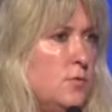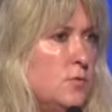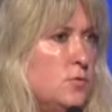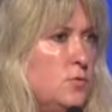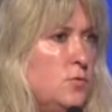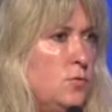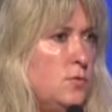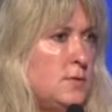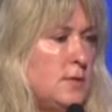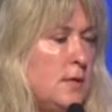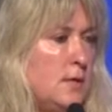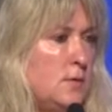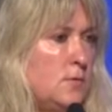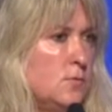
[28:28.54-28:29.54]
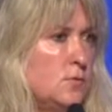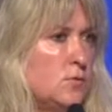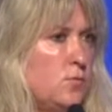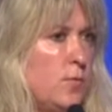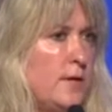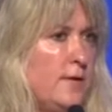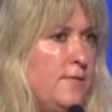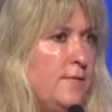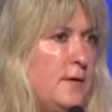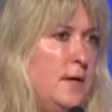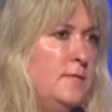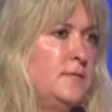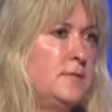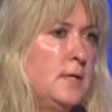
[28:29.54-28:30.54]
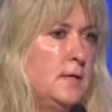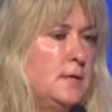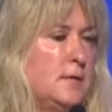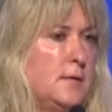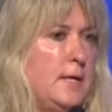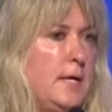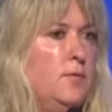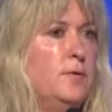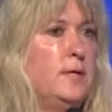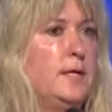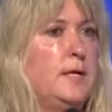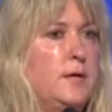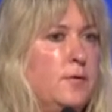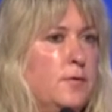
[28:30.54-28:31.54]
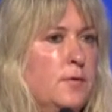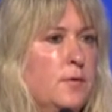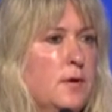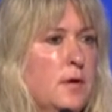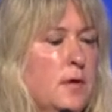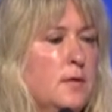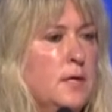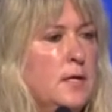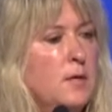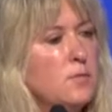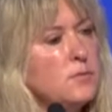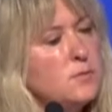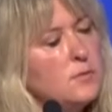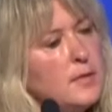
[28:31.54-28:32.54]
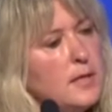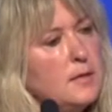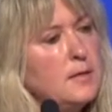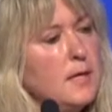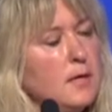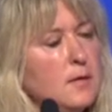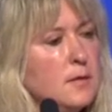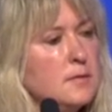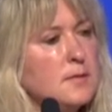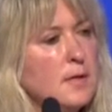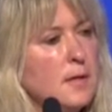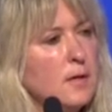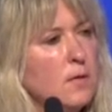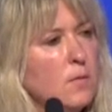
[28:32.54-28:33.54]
a two cent or a 25 cent accounting error that he was looking at data. He's like,